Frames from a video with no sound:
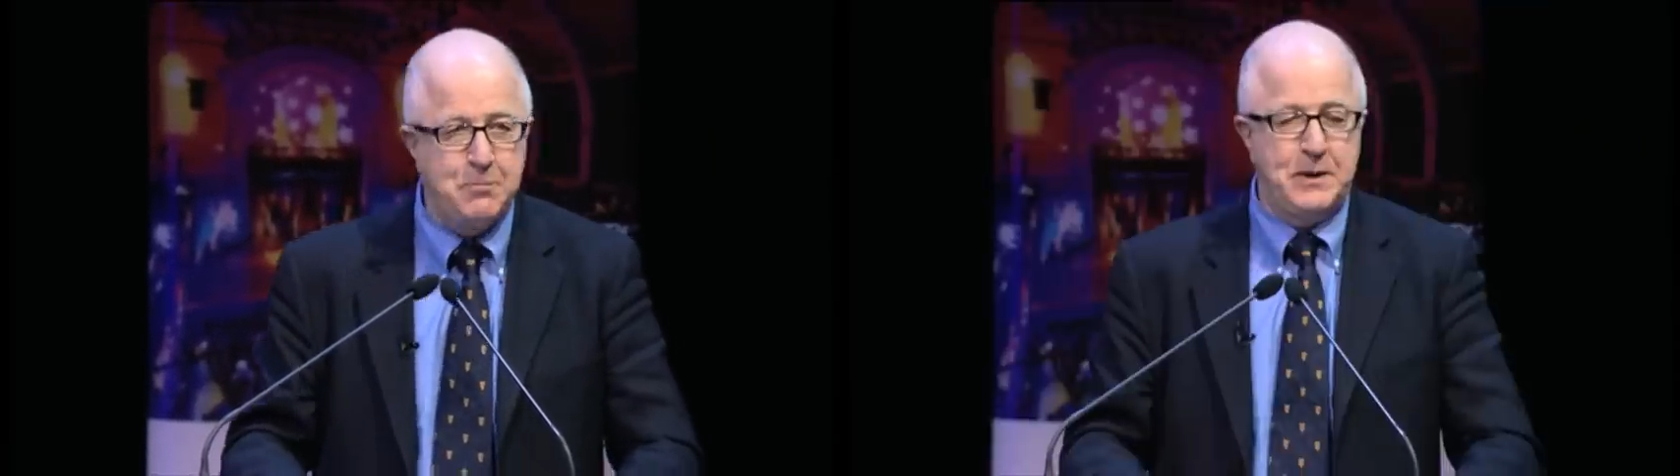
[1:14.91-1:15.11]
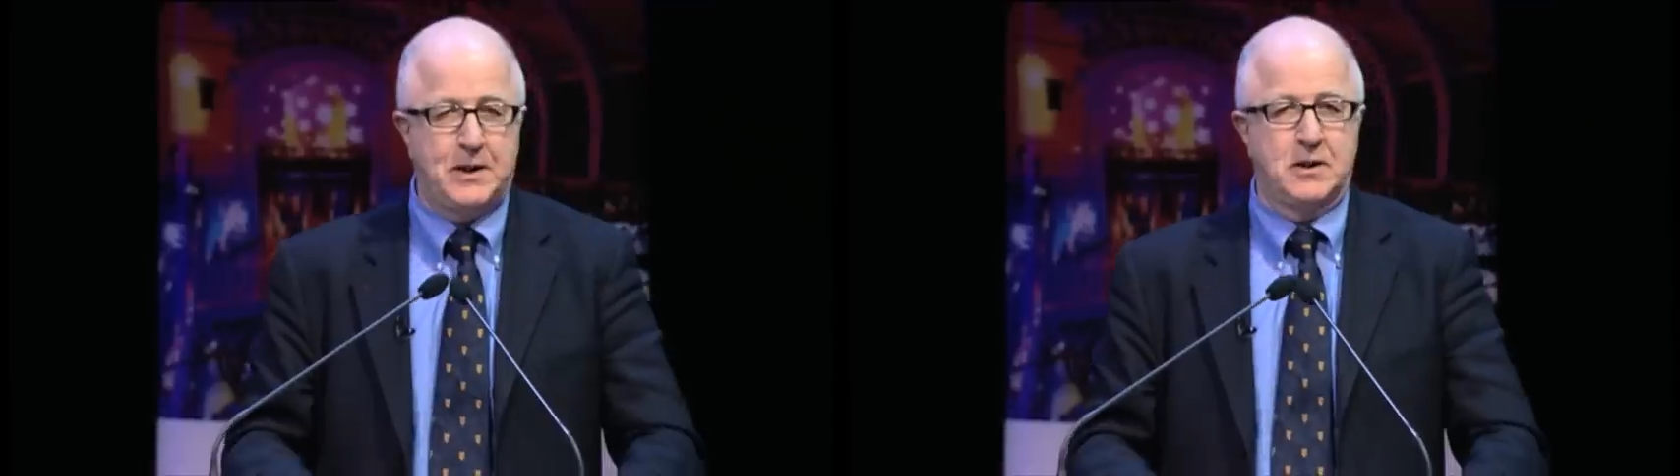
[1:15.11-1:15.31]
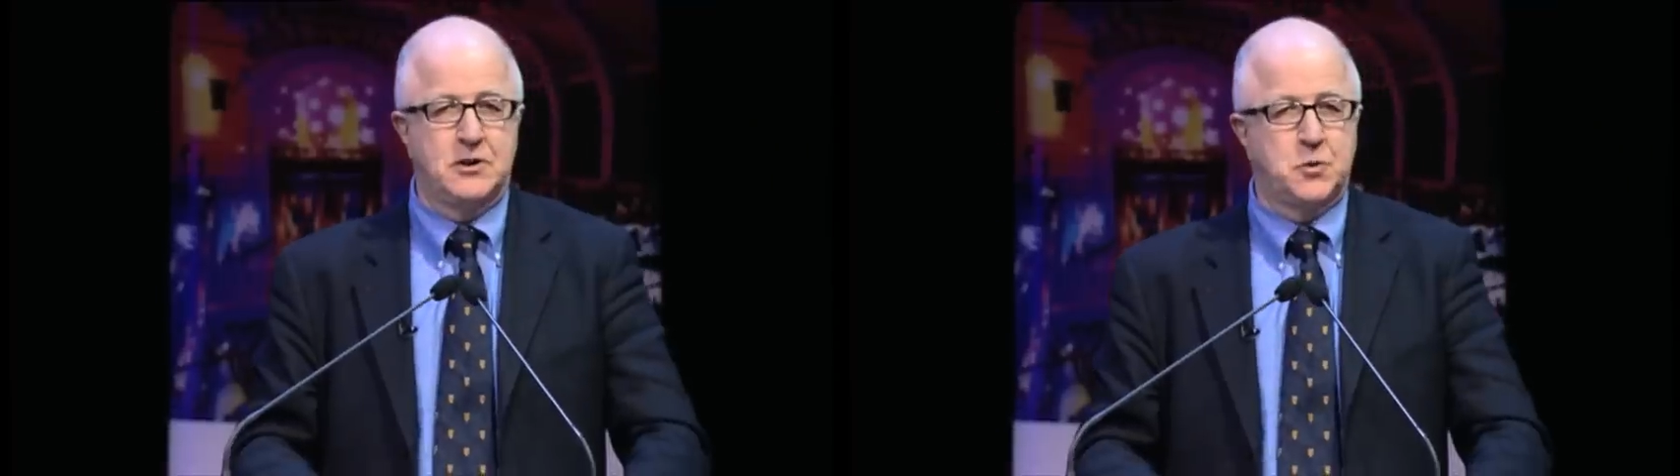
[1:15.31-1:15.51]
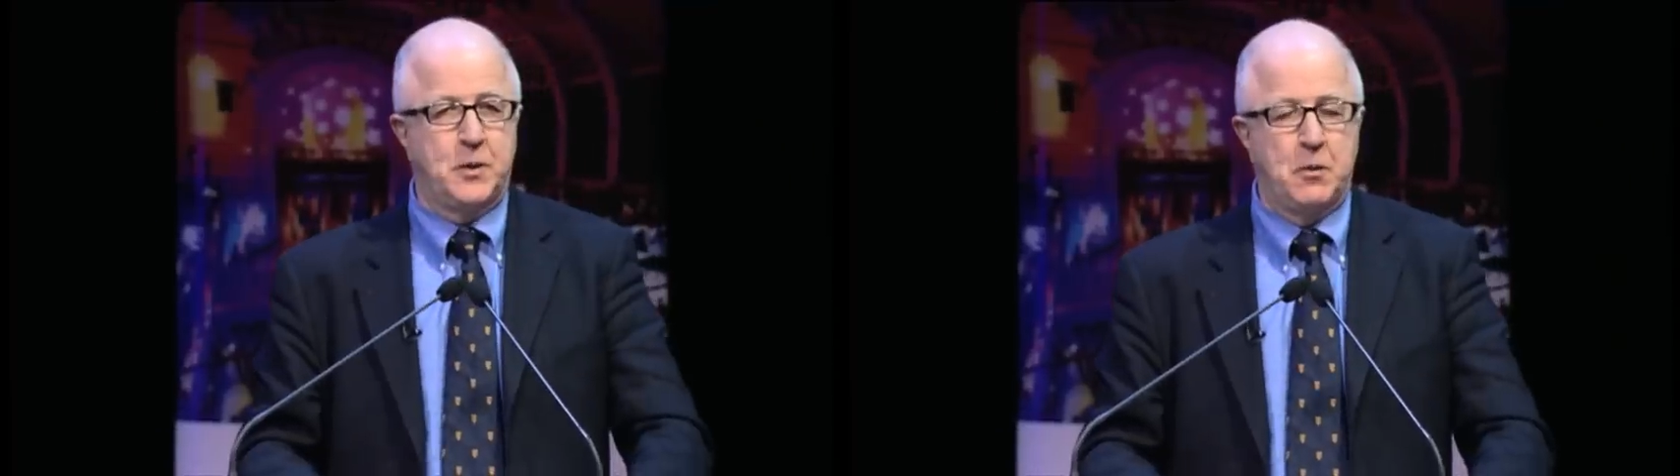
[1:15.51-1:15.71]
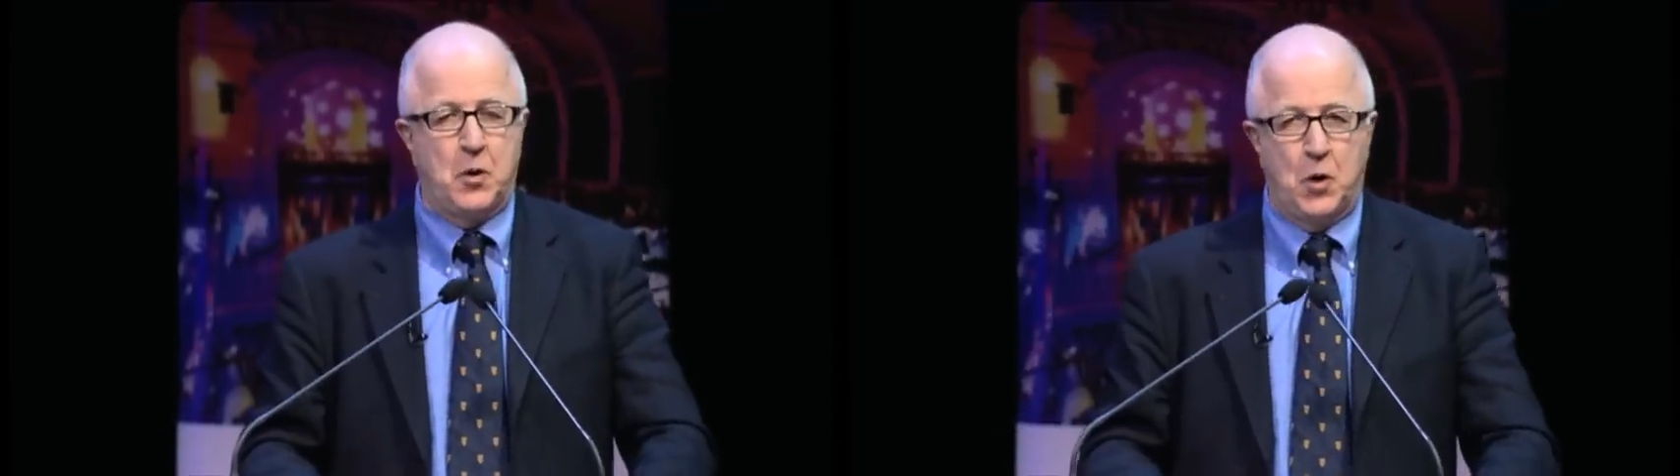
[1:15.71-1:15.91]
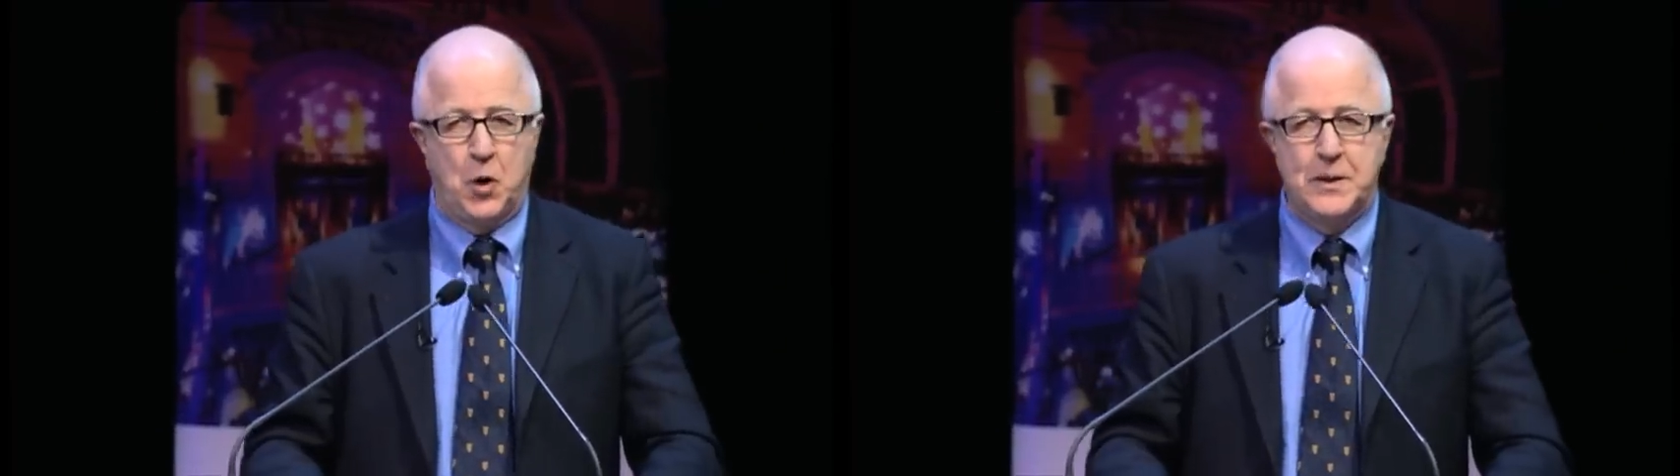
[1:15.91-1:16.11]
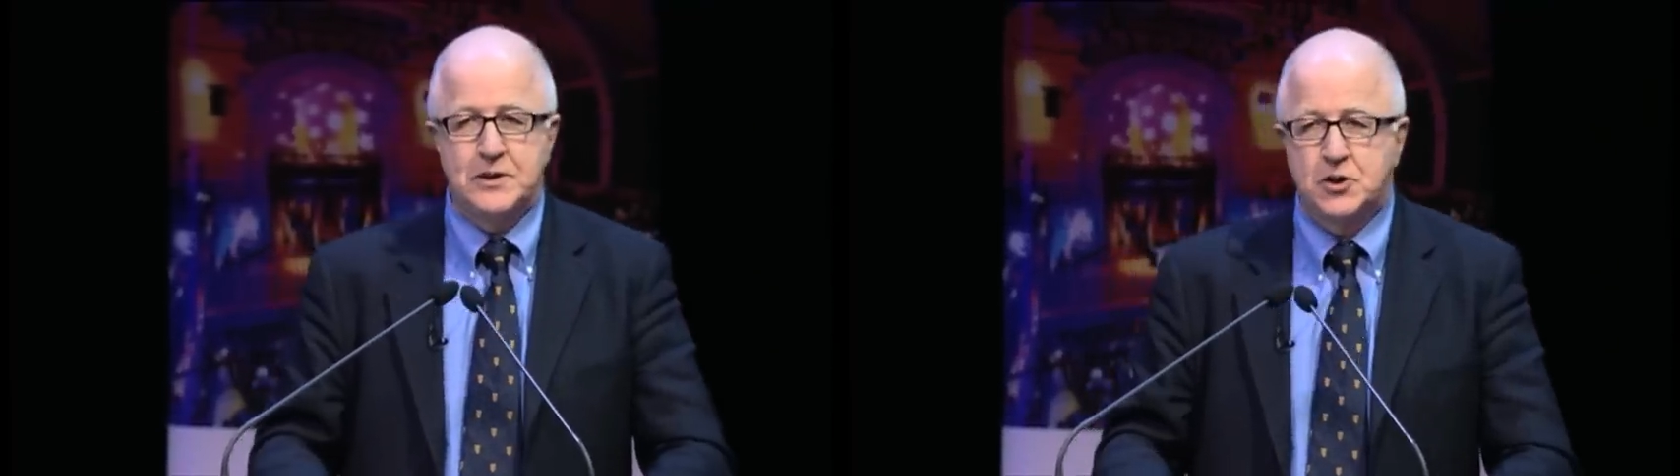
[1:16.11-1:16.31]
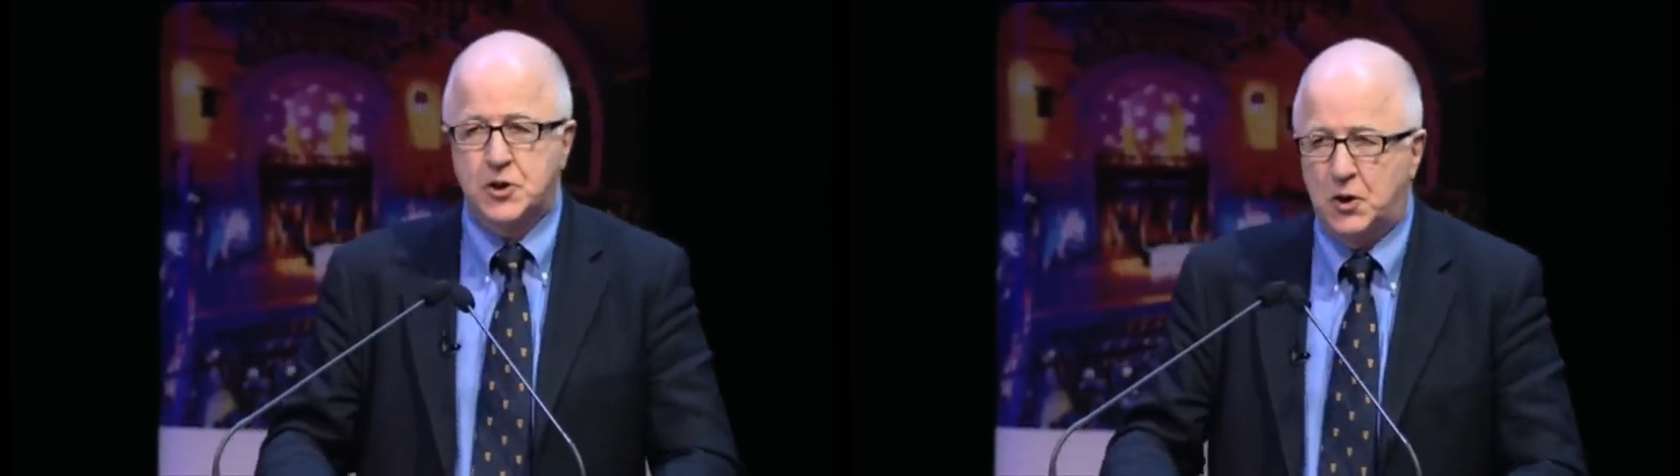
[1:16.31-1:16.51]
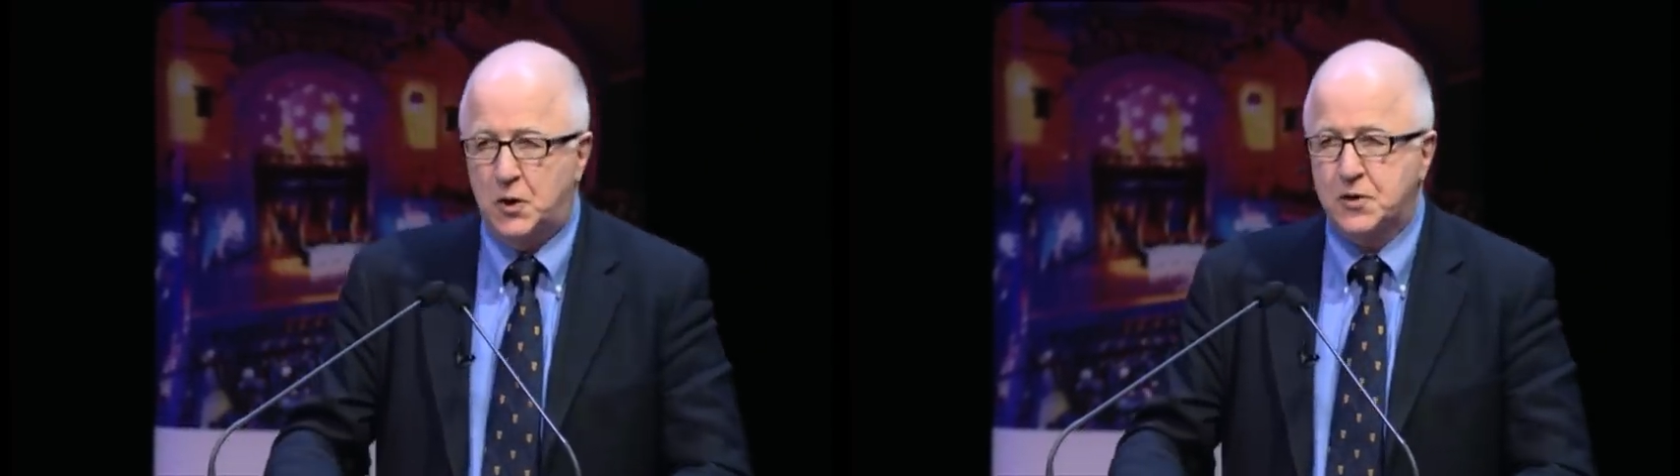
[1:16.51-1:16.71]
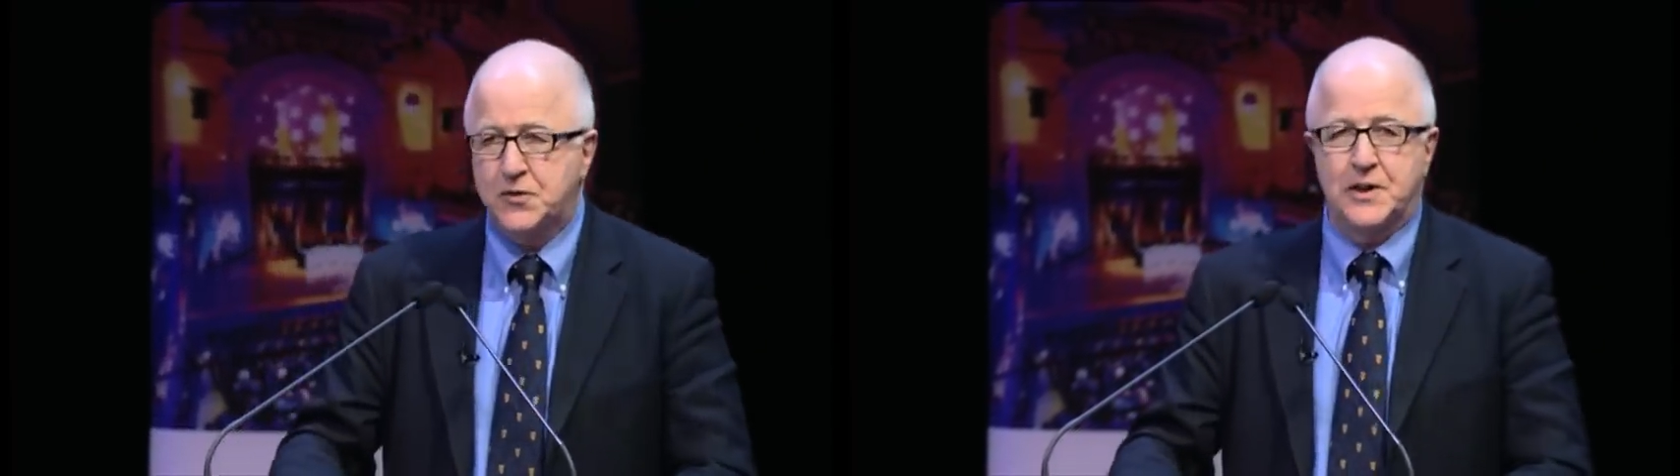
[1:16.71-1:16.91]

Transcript: because we were always taught